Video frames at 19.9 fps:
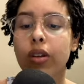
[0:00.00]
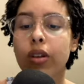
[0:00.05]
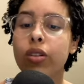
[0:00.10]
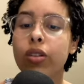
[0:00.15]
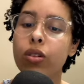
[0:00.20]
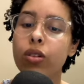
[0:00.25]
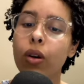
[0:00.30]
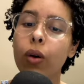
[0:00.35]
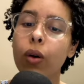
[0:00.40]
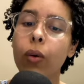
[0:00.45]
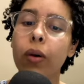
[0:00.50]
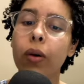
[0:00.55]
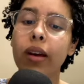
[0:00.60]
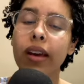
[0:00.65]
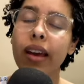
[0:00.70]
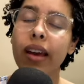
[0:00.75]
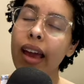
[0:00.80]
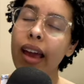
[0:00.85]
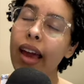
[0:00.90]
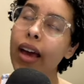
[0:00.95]
So
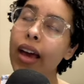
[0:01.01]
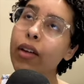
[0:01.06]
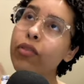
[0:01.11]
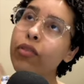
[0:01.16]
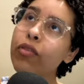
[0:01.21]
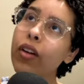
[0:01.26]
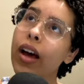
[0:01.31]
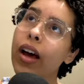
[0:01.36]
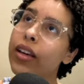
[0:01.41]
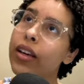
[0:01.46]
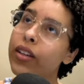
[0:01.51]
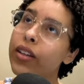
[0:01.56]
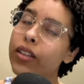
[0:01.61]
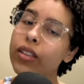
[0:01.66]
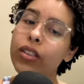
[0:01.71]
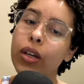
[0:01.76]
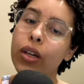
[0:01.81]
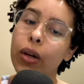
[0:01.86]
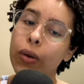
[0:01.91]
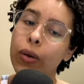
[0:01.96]
if I
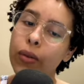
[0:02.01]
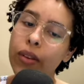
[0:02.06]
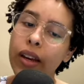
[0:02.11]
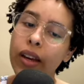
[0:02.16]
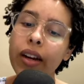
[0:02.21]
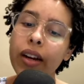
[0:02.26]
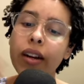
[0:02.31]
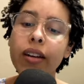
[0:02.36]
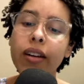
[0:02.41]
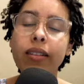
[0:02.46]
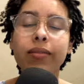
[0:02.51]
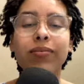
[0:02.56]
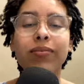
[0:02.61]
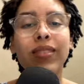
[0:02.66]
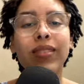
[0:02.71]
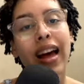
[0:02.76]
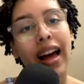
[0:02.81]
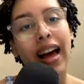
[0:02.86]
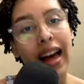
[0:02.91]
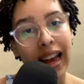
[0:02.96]
could go there,
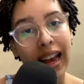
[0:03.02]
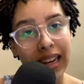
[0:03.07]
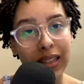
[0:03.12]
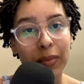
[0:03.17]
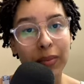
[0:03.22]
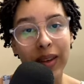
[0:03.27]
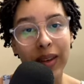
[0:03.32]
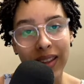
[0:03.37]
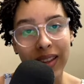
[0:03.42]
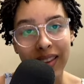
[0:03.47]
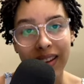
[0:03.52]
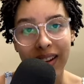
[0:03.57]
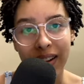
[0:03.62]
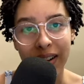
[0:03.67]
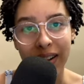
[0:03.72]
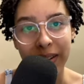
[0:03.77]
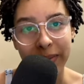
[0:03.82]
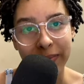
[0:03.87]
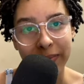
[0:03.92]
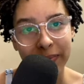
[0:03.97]
I'd be
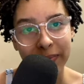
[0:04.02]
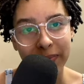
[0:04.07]
there.